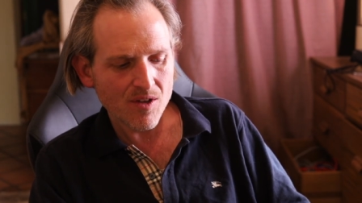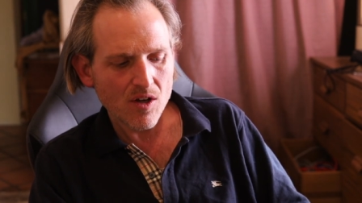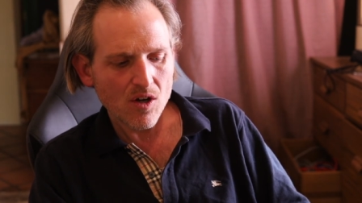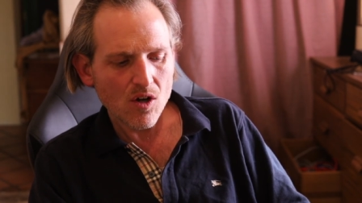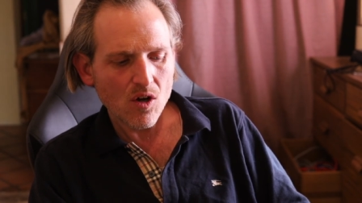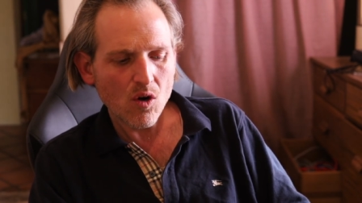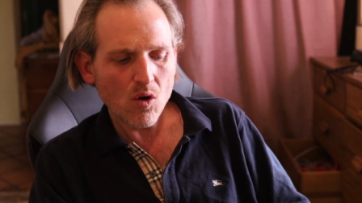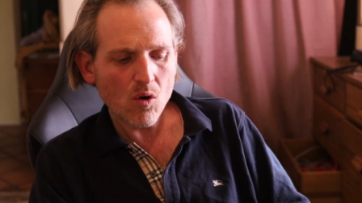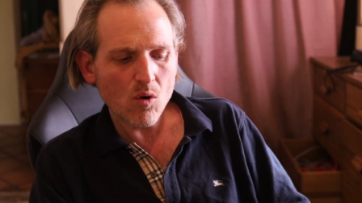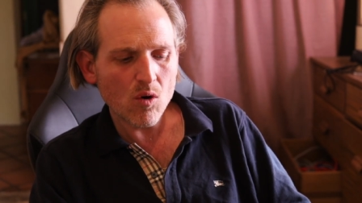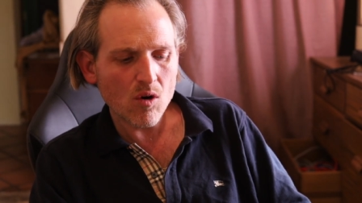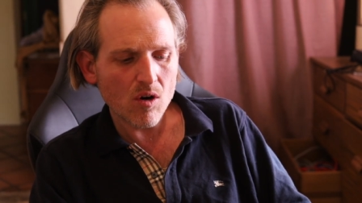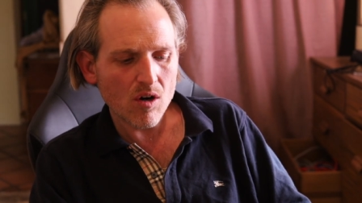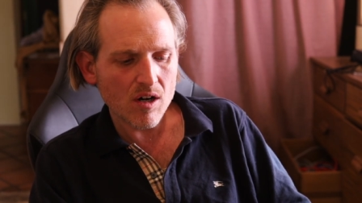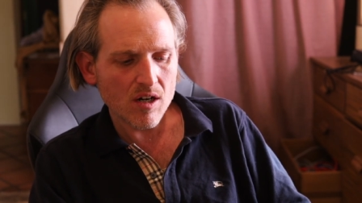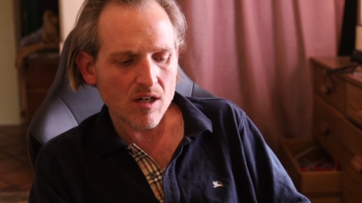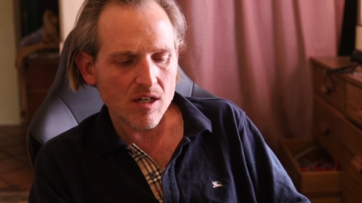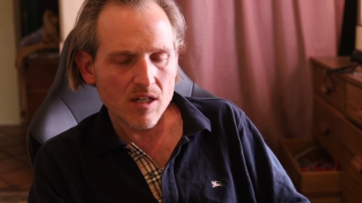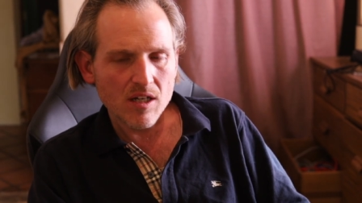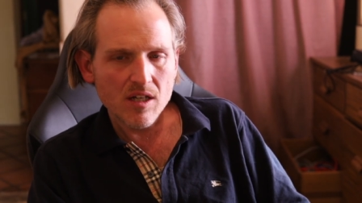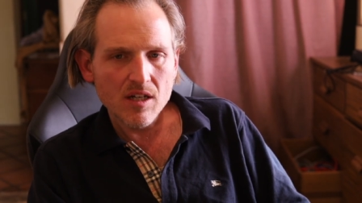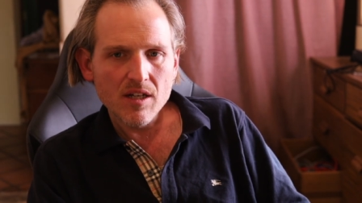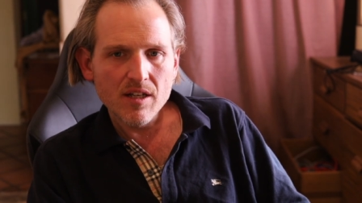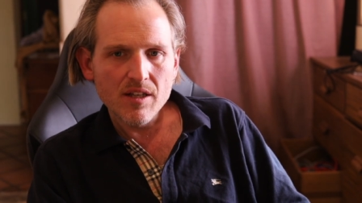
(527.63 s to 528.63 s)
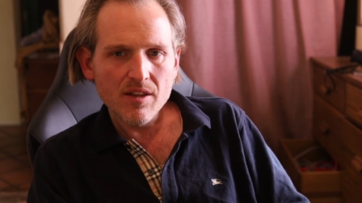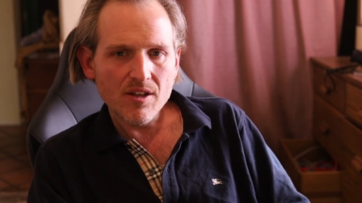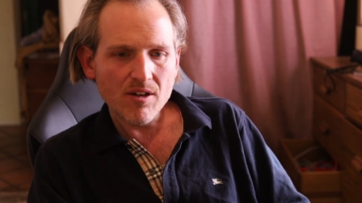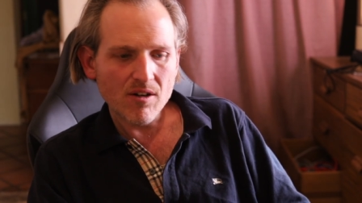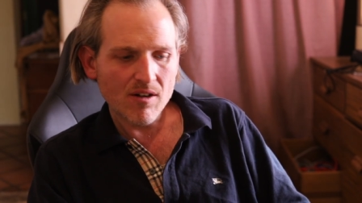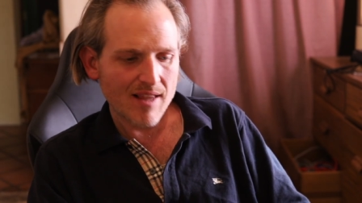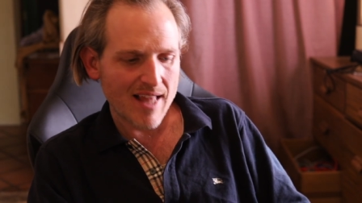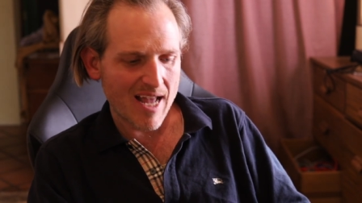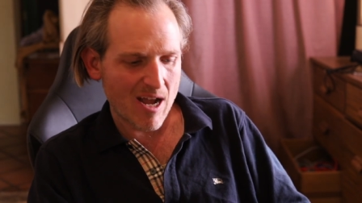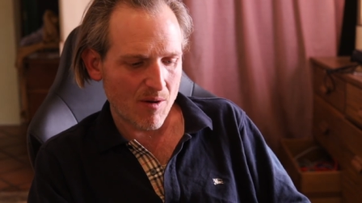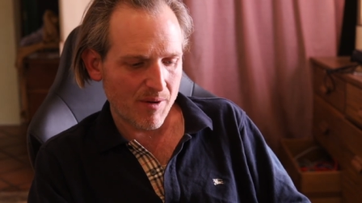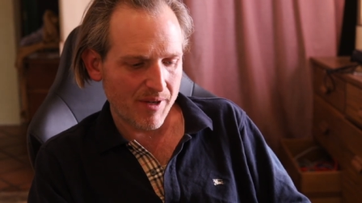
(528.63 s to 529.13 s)
or they're
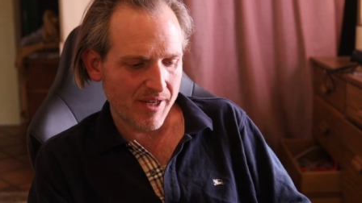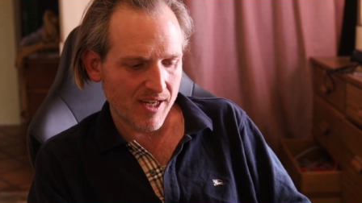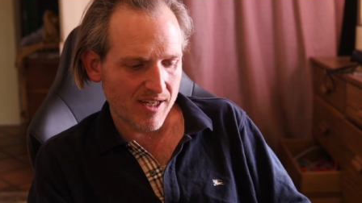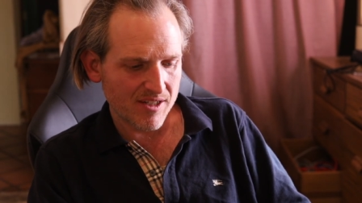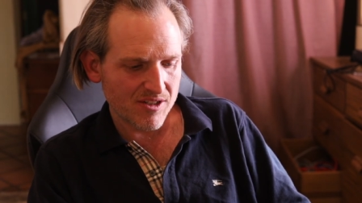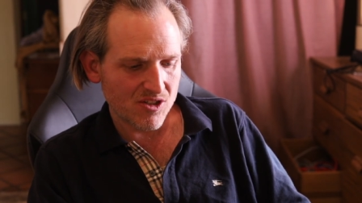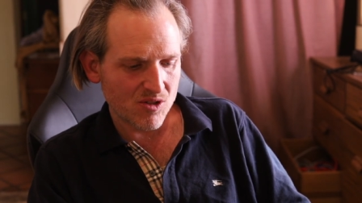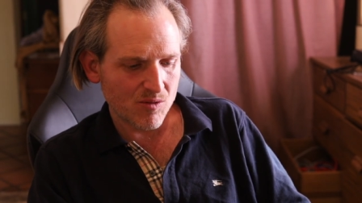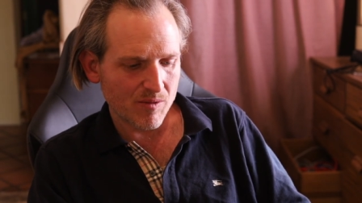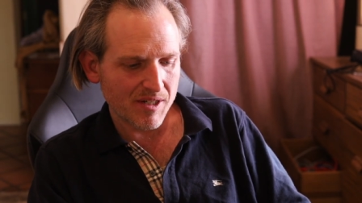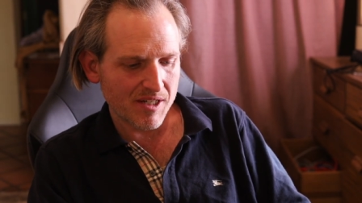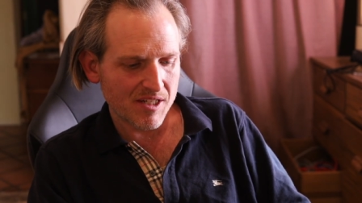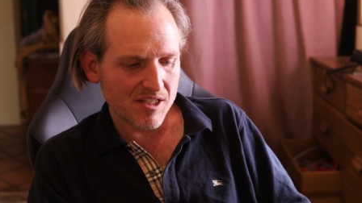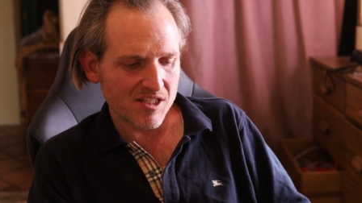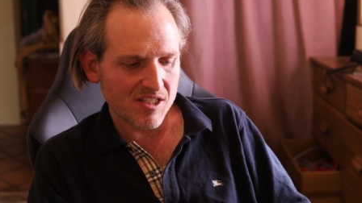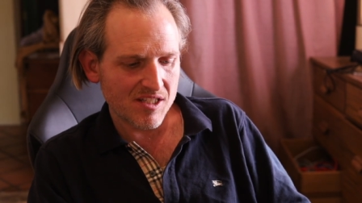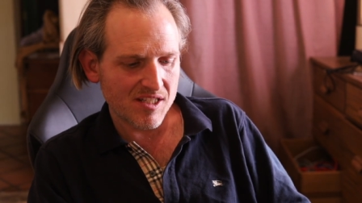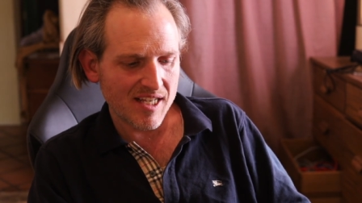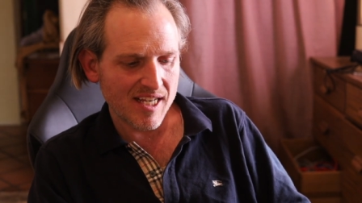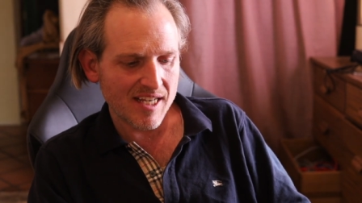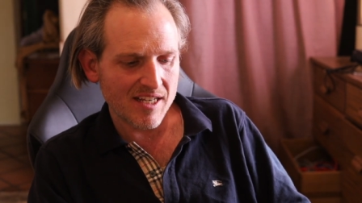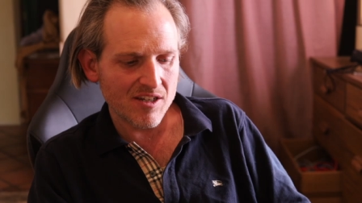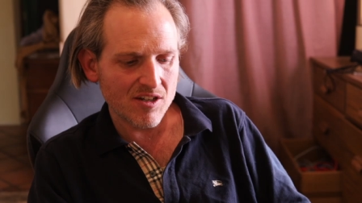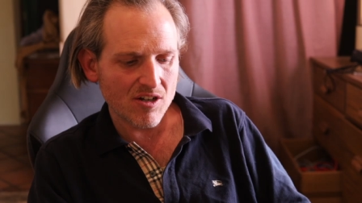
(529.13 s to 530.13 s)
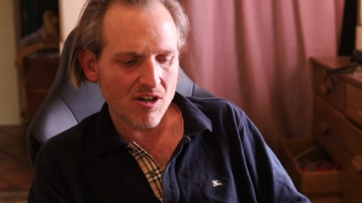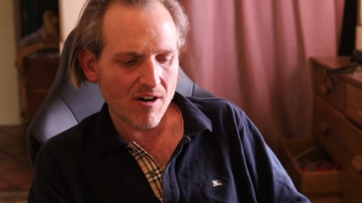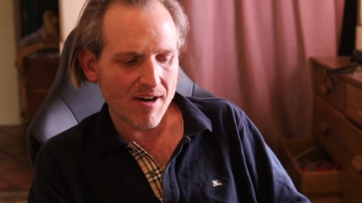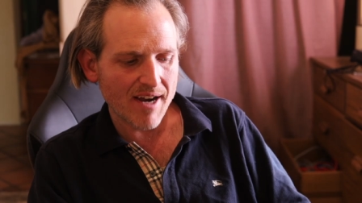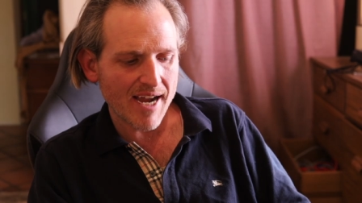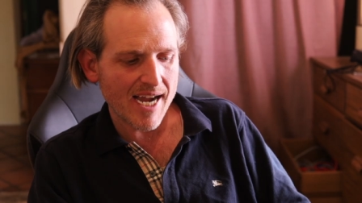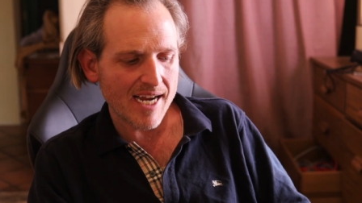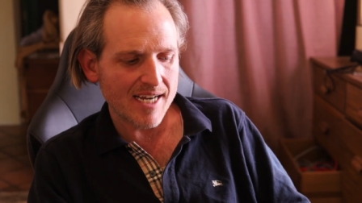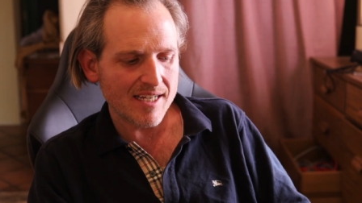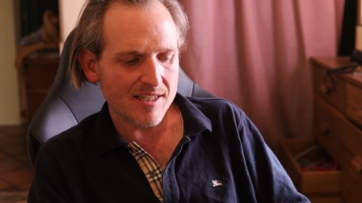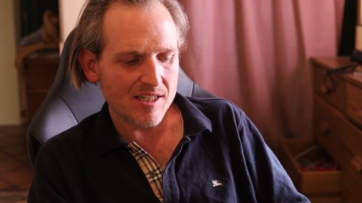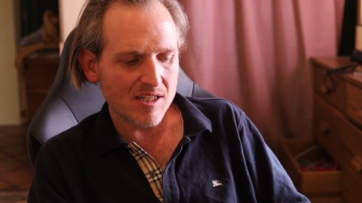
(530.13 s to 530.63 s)
allowing us to extend our
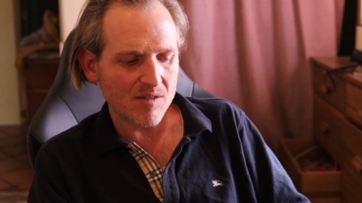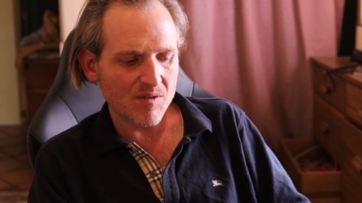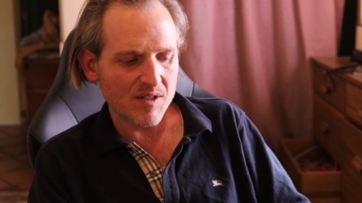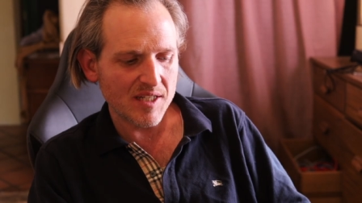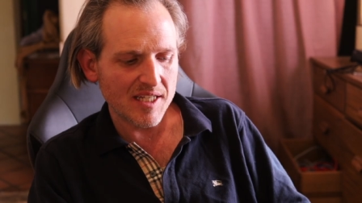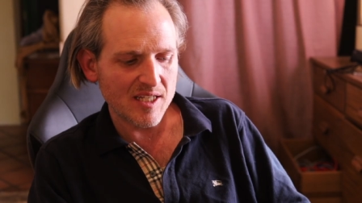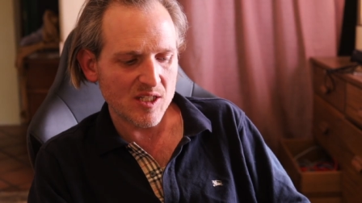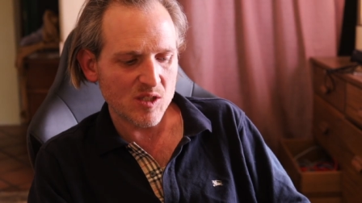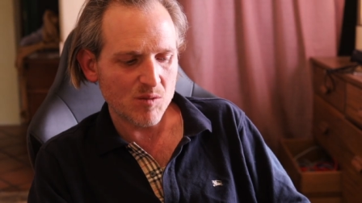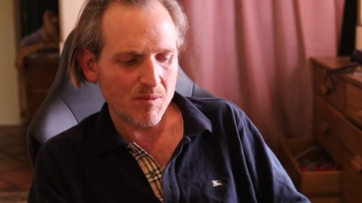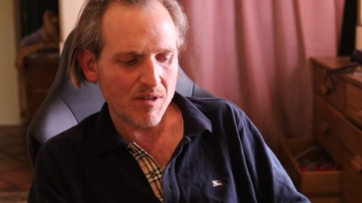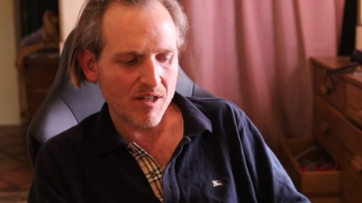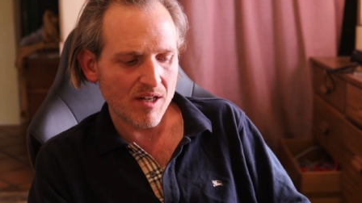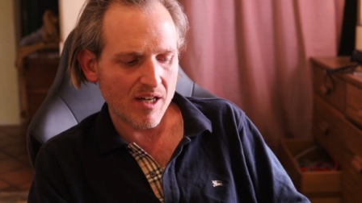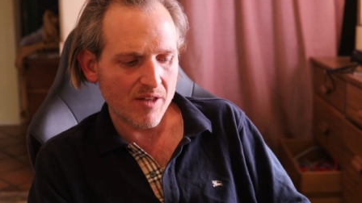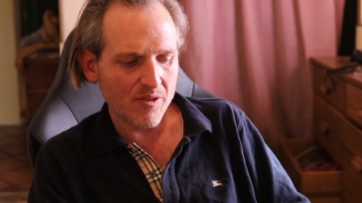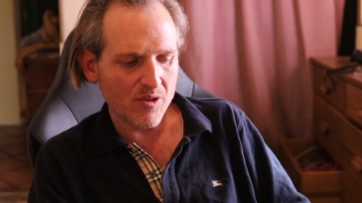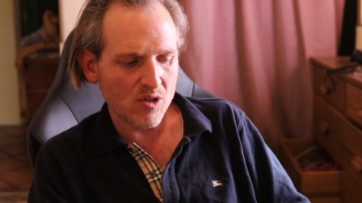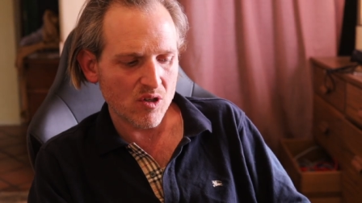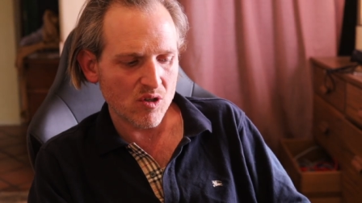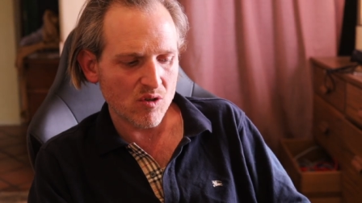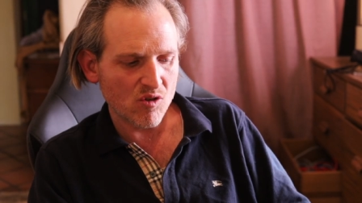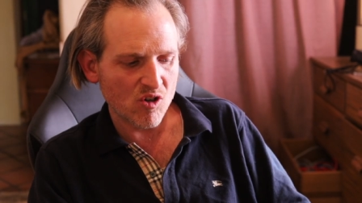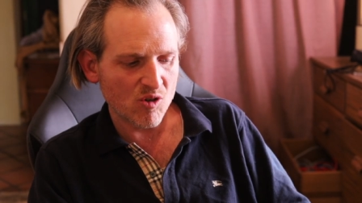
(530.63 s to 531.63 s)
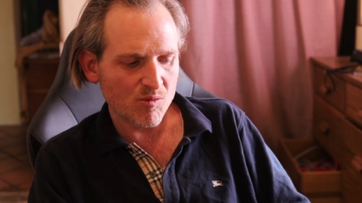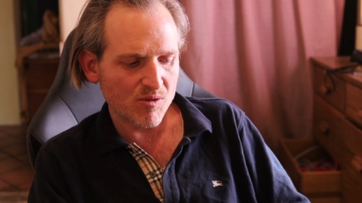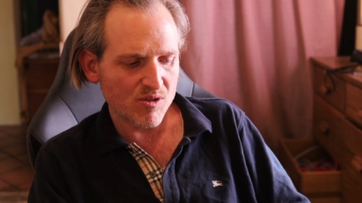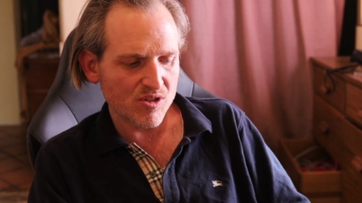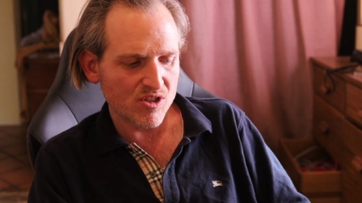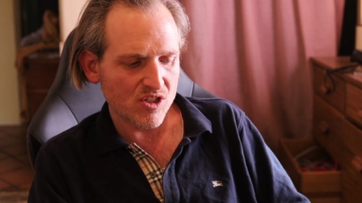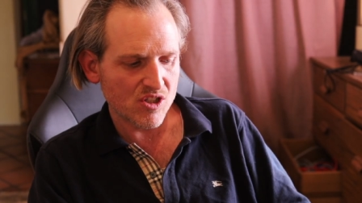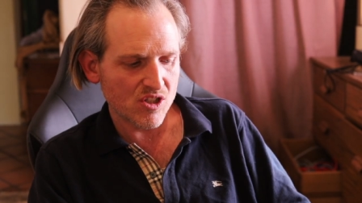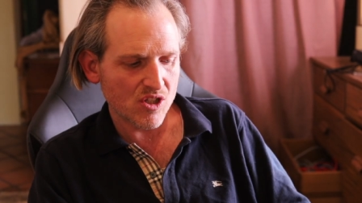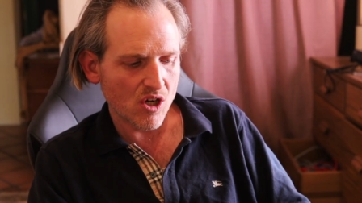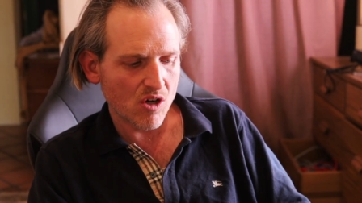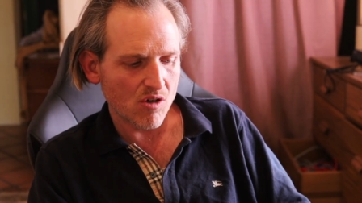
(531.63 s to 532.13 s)
activities beyond their normal
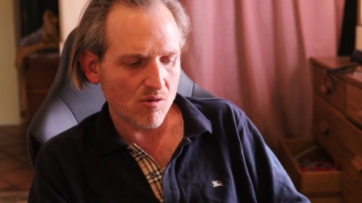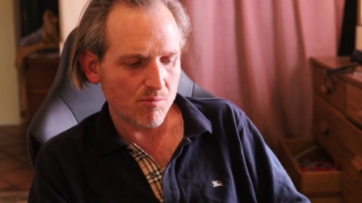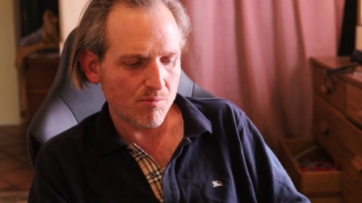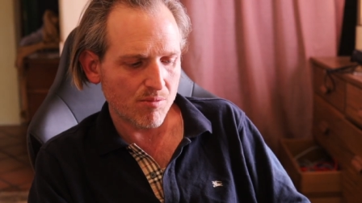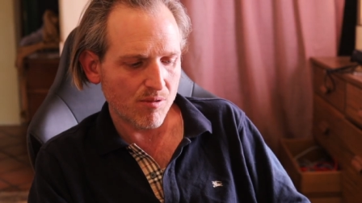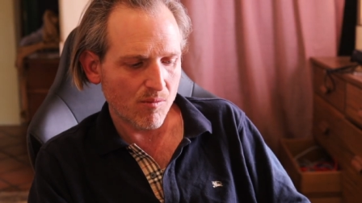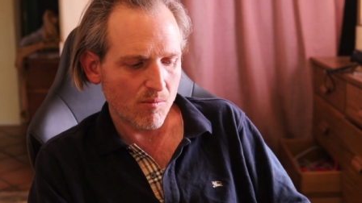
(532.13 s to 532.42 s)
scope.